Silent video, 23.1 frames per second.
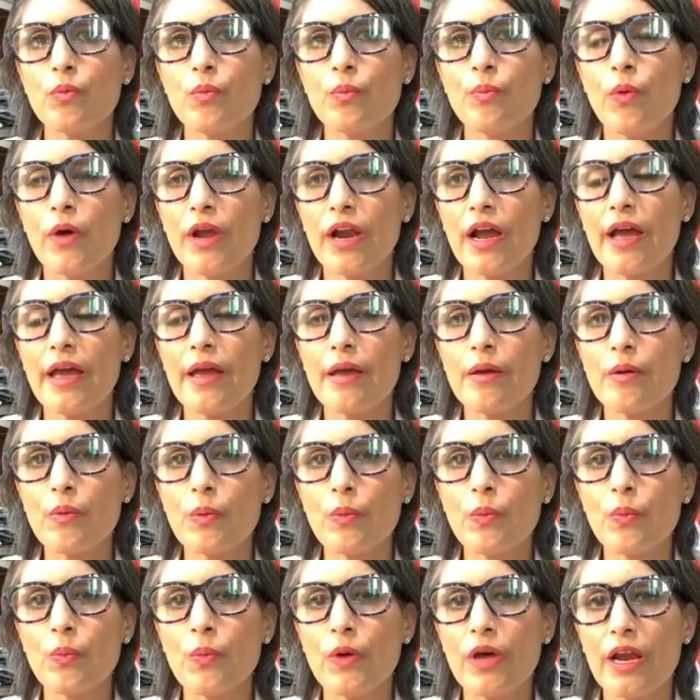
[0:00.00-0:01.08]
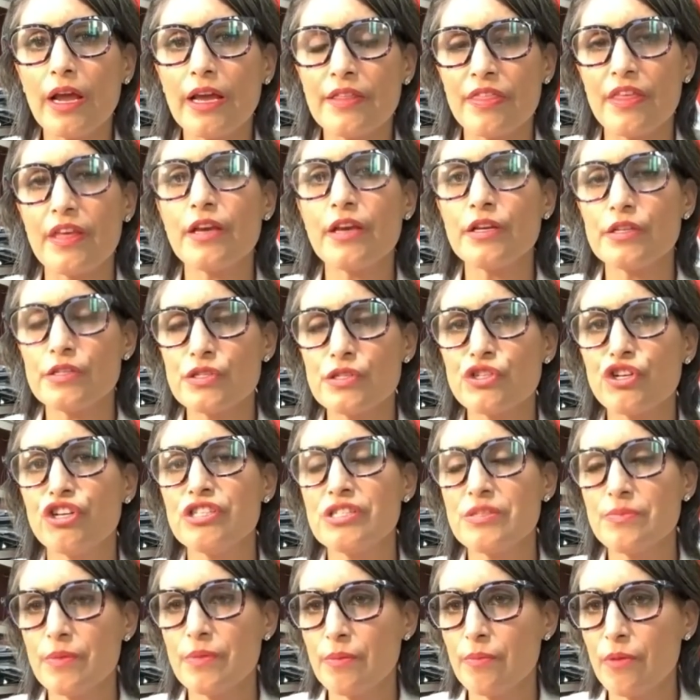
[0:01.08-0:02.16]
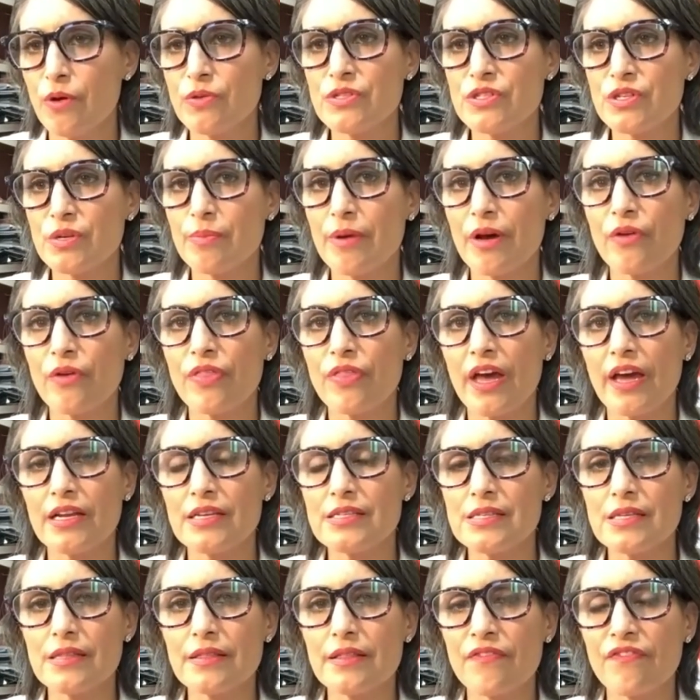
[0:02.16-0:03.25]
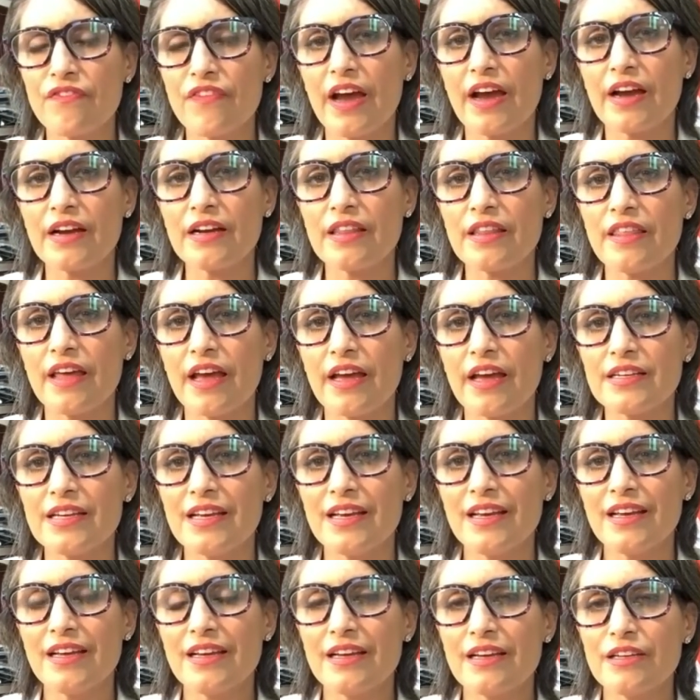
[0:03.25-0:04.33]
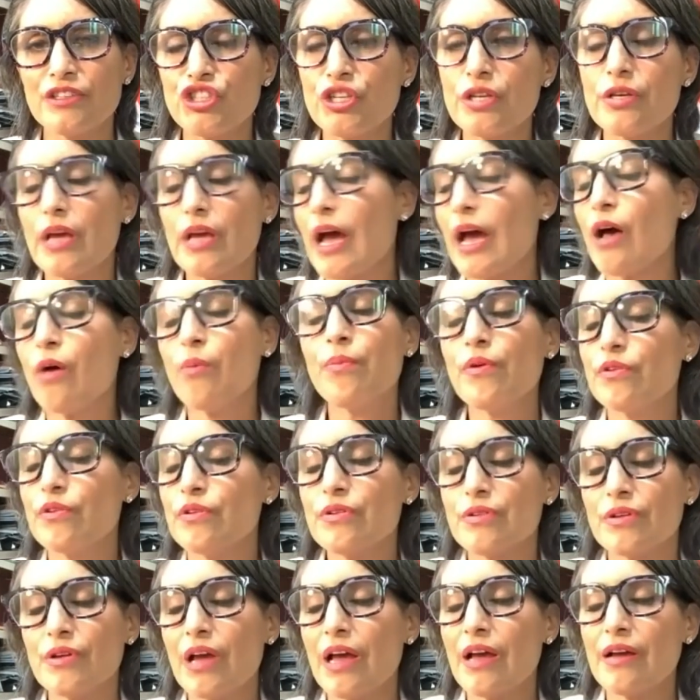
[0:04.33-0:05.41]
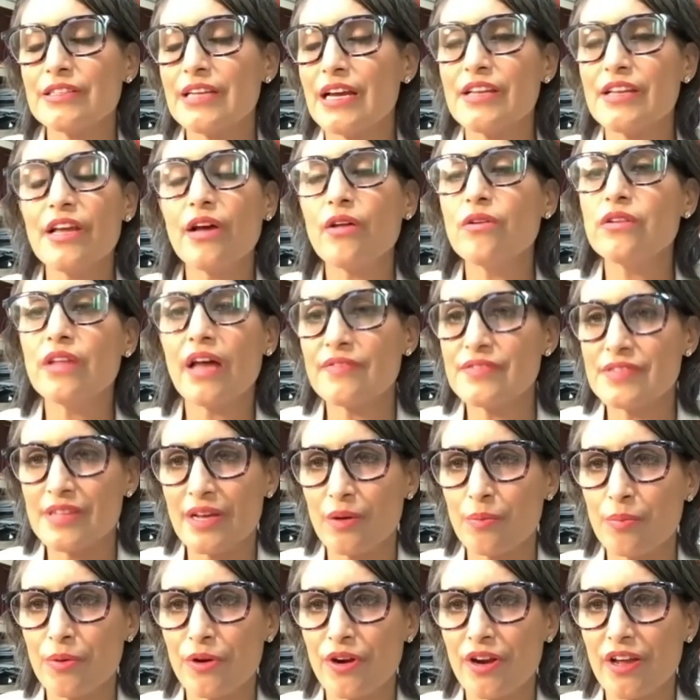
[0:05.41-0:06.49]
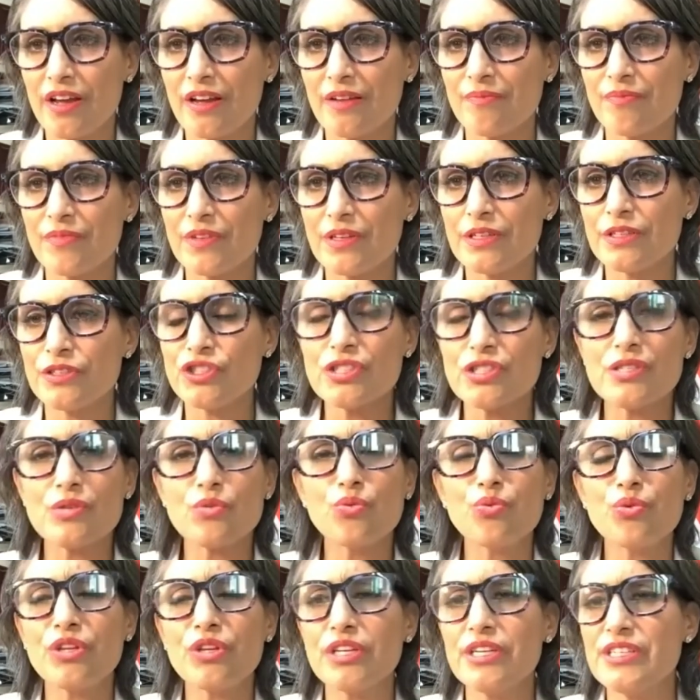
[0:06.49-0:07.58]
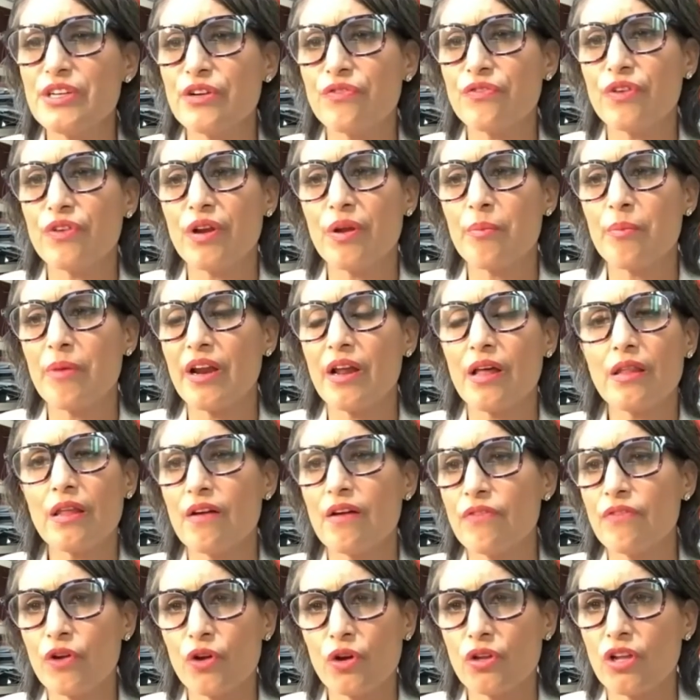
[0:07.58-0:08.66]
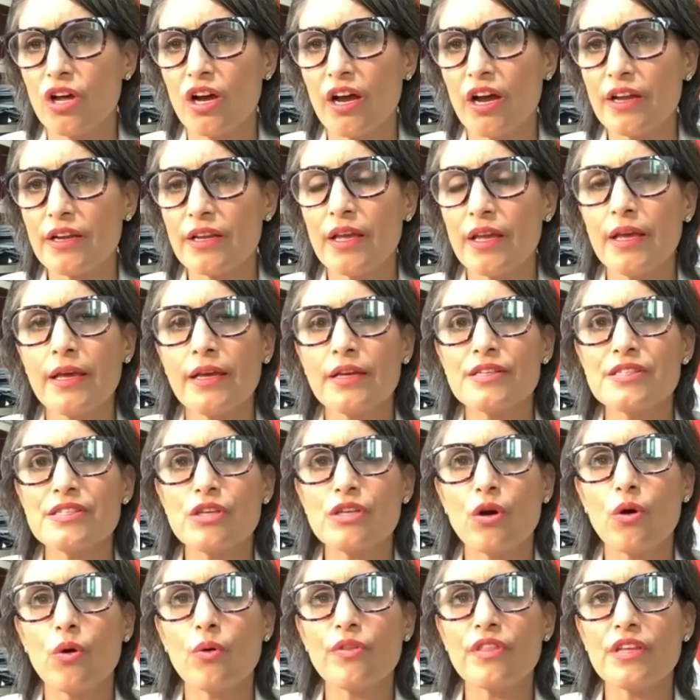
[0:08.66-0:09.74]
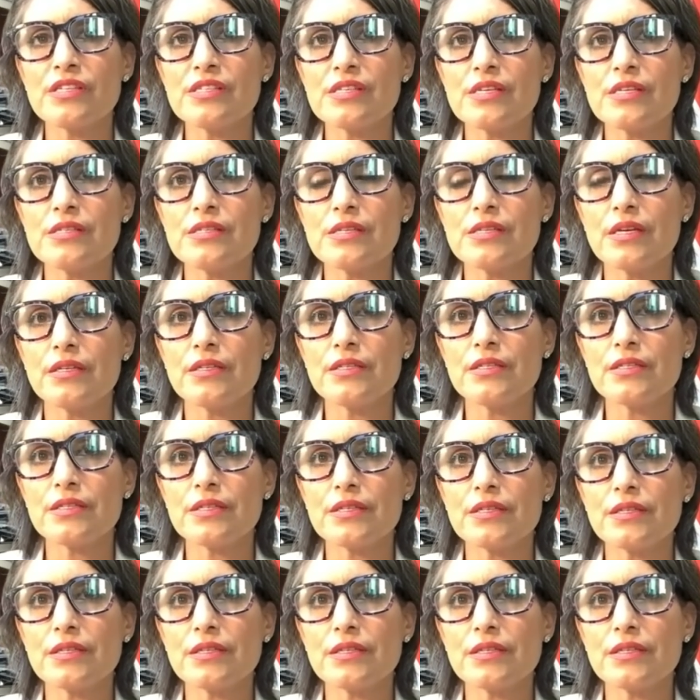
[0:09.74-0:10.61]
what I what I think concerns me most about that isn't the fact that she Al, Danielle loves Alberta and she's a really dear friend of mine. I love her a lot. So this isn't